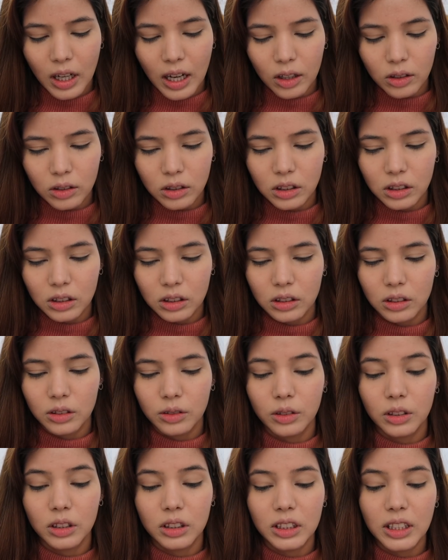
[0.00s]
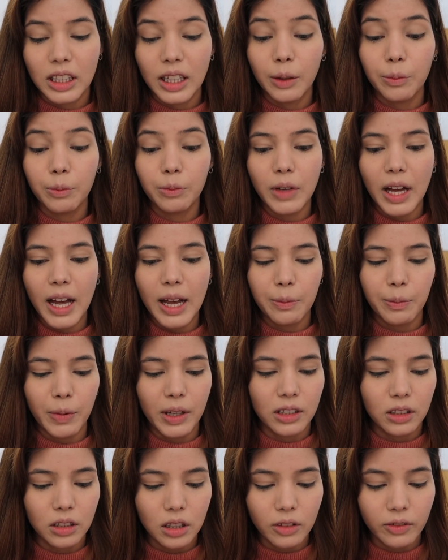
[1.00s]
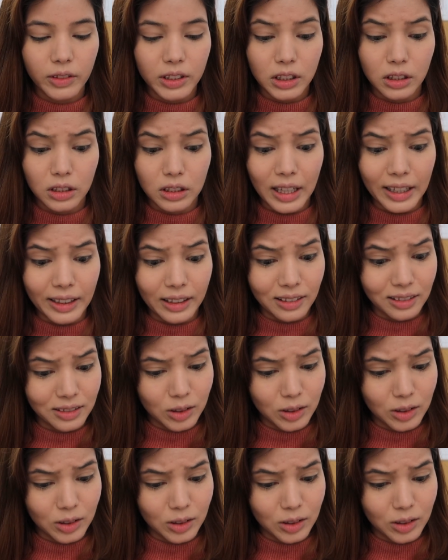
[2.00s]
House Slim Eye Pencil, which is like